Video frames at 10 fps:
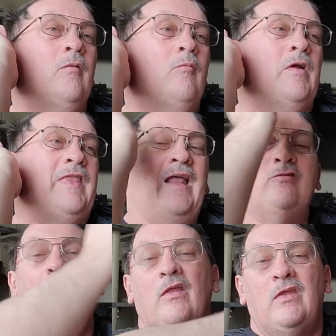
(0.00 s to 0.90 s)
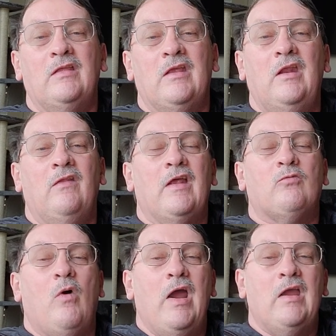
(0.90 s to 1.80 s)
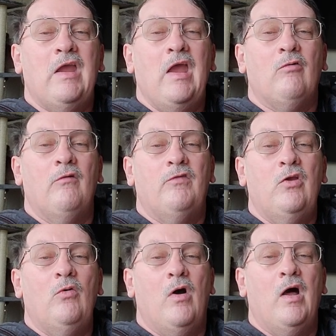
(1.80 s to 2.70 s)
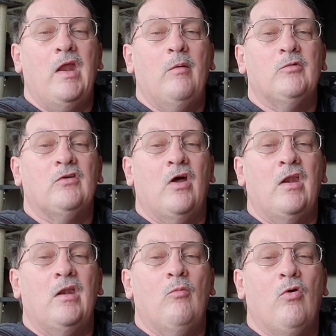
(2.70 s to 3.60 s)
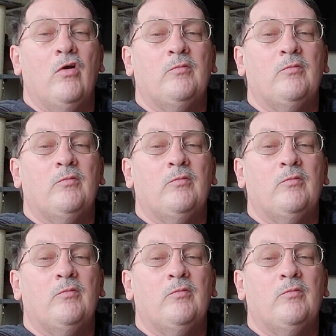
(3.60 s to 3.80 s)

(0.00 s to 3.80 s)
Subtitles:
But that's what I think they did. That's why I can't review on Amazon anymore,